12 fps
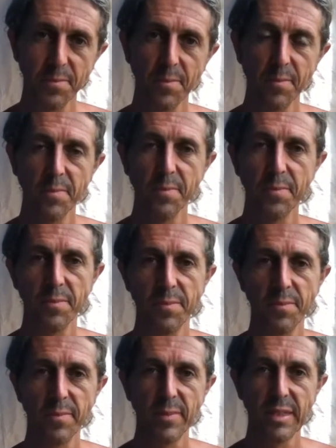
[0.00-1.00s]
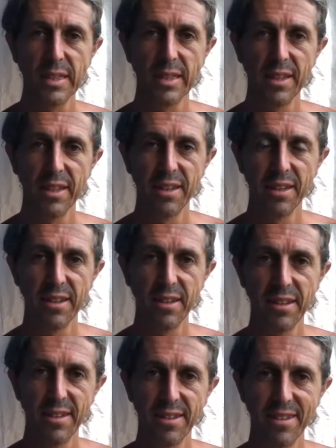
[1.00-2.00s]
Yeah, okay. A lot of my
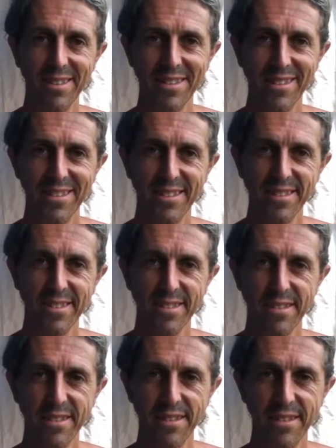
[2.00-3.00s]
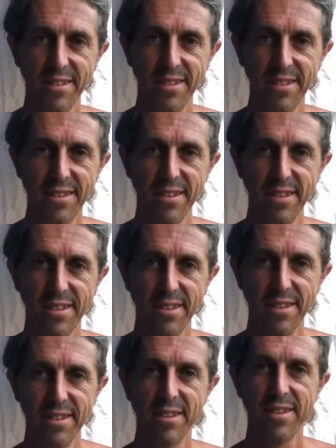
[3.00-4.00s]
viewers are interested in this kind of
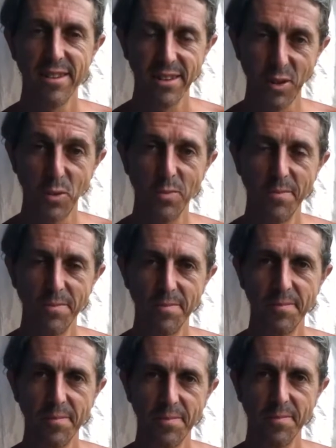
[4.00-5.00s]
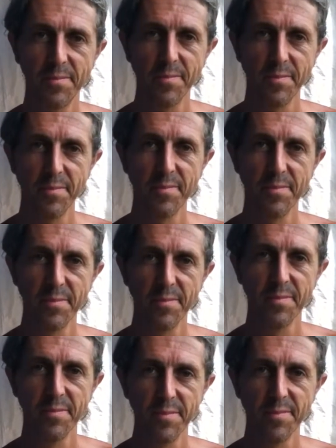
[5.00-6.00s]
lifestyle. They enjoy travel, they
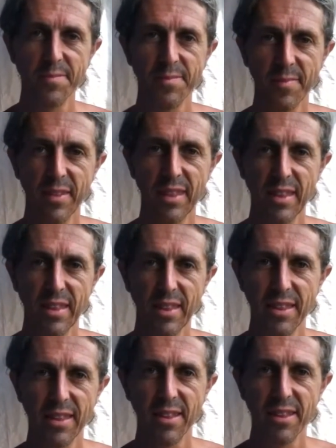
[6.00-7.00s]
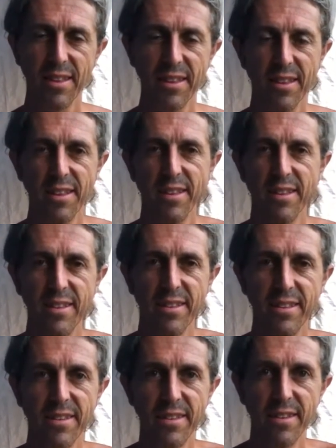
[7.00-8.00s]
enjoy healthy lifestyle. So
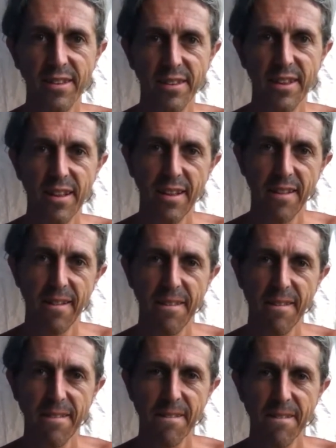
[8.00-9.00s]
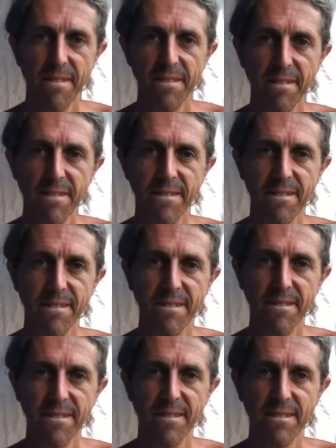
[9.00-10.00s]
thank you very much, Grant, and
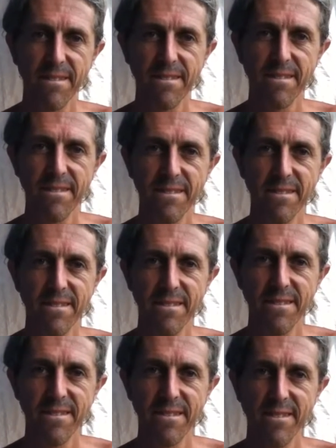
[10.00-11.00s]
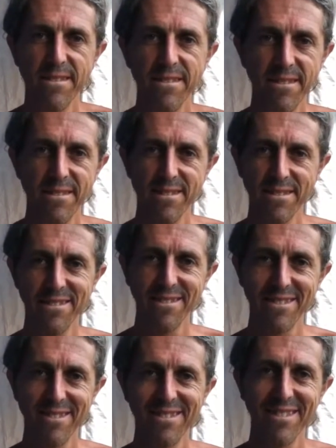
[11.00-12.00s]
it's been great to talk to you. Hopefully we'll see you
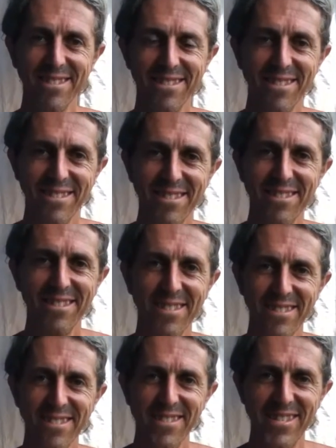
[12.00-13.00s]
soon on another flight.